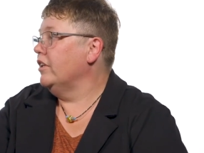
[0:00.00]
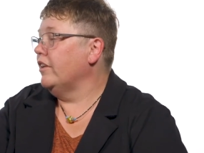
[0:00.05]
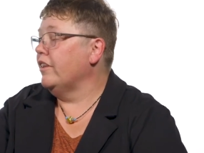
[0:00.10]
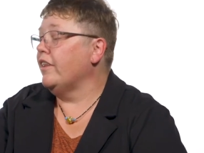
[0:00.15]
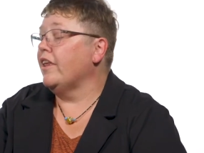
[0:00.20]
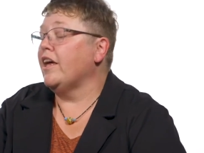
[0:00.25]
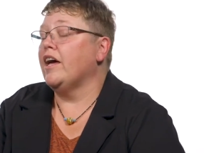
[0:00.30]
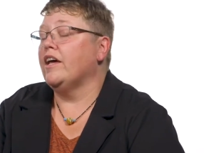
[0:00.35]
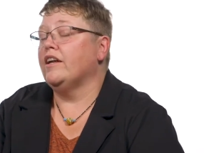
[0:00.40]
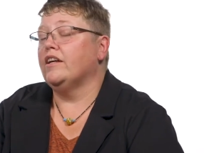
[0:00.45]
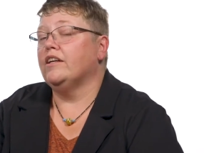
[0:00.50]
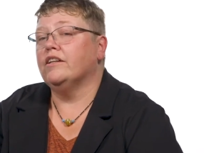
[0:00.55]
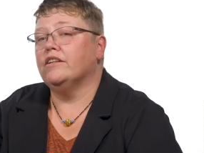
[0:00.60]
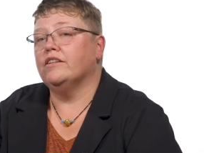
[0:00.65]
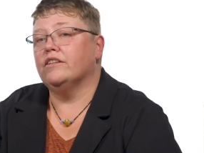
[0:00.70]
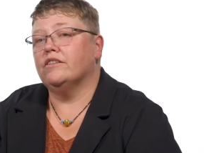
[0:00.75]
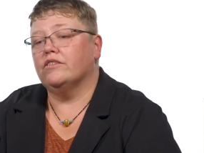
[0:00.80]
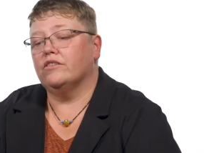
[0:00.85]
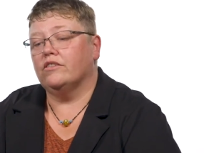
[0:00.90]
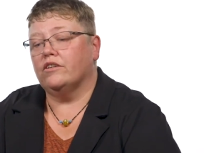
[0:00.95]
that
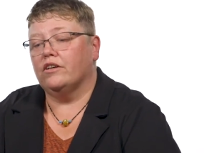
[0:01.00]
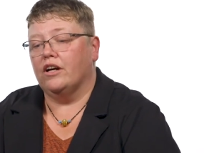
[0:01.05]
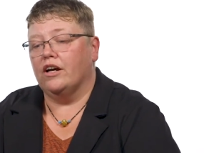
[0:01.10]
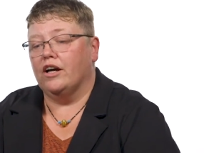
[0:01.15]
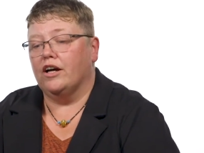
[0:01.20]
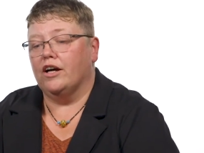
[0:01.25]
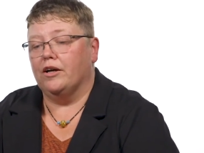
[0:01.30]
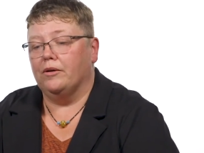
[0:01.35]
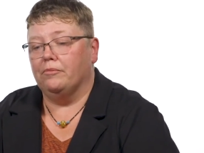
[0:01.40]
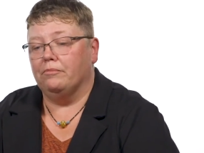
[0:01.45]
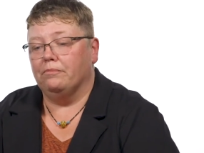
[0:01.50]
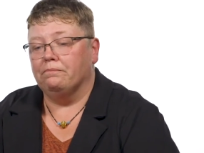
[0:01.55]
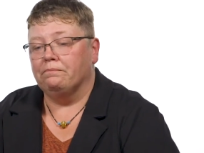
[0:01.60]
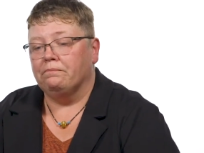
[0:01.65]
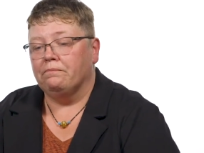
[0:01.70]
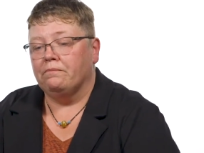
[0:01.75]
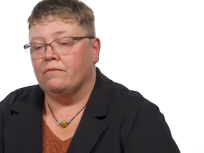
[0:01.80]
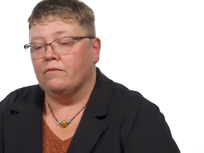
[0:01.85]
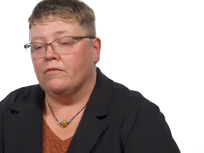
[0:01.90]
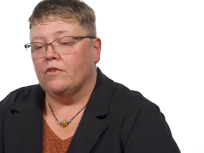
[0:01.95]
is
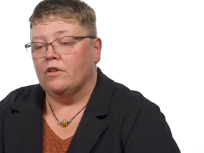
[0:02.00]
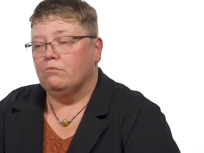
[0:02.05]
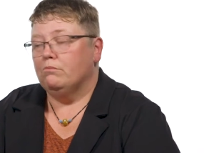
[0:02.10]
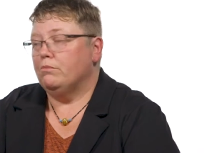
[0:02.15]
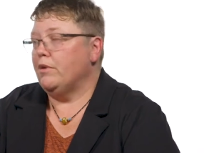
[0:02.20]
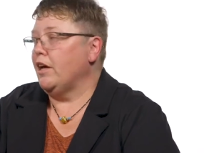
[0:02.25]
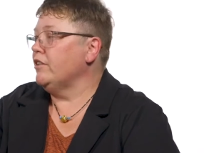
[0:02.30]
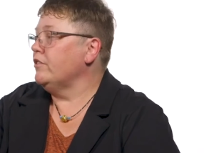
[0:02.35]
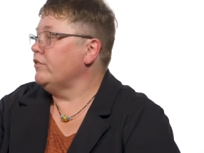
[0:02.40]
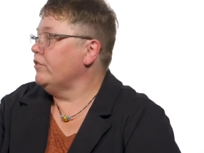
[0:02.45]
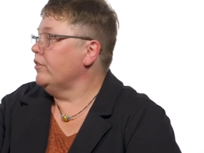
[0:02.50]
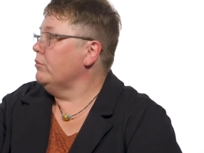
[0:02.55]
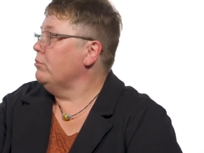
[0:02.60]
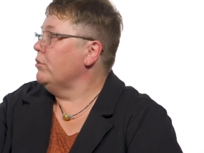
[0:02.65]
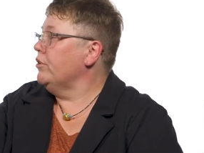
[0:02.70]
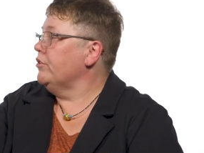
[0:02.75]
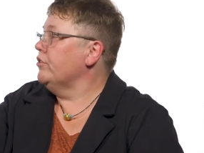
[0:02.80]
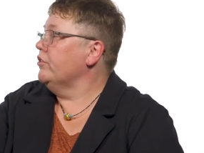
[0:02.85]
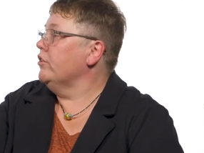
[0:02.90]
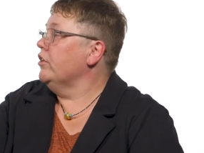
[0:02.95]
best for the
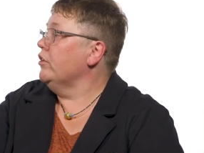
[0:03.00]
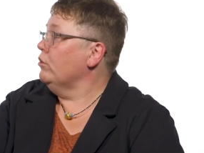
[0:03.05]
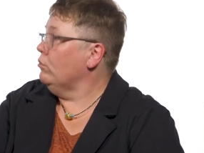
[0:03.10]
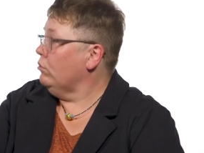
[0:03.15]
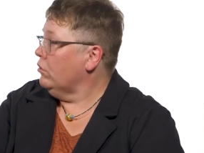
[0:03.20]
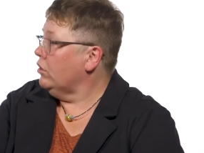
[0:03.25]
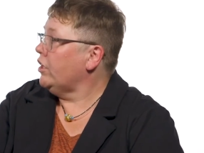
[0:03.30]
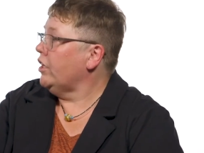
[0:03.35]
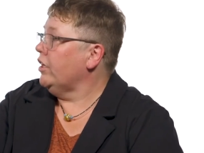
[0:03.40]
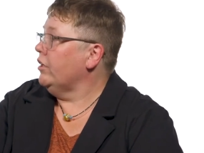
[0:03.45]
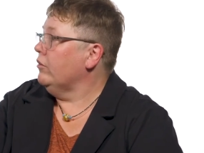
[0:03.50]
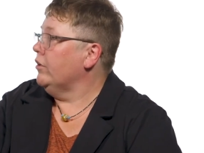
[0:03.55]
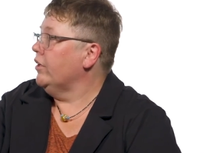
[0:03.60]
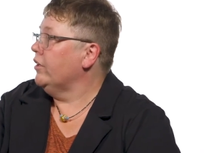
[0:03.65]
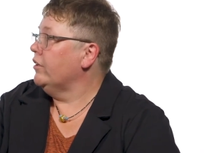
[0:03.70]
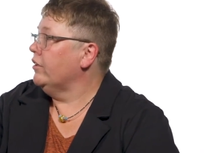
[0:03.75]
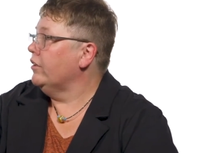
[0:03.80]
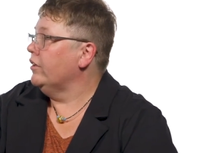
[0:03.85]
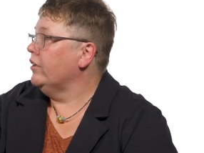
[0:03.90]
person that you're working with.